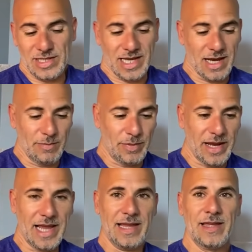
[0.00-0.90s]
can't
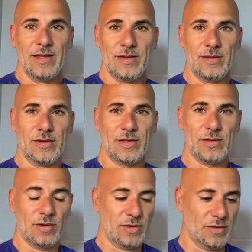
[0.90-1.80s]
play those
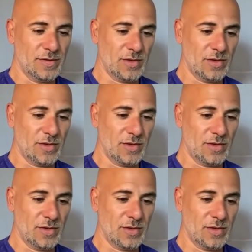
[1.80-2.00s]
sort of